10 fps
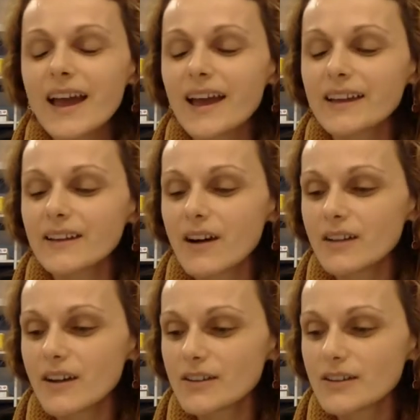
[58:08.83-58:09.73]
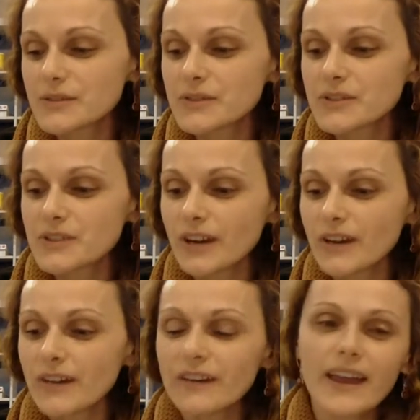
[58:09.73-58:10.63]
And I'll also
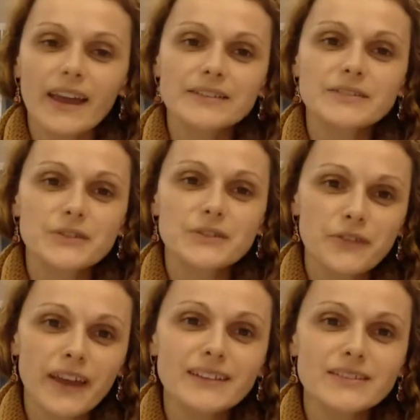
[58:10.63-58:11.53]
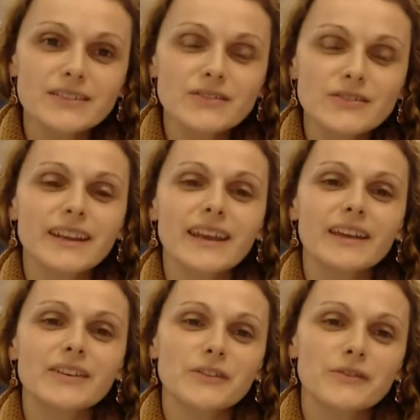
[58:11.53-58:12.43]
share a survey to try to
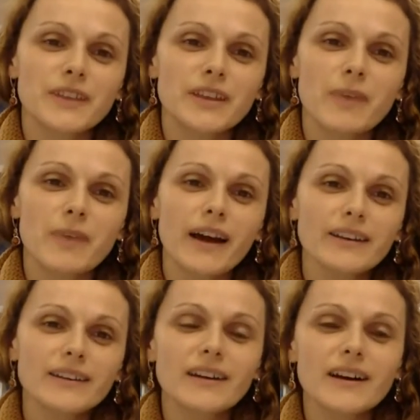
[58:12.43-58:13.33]
get your feedback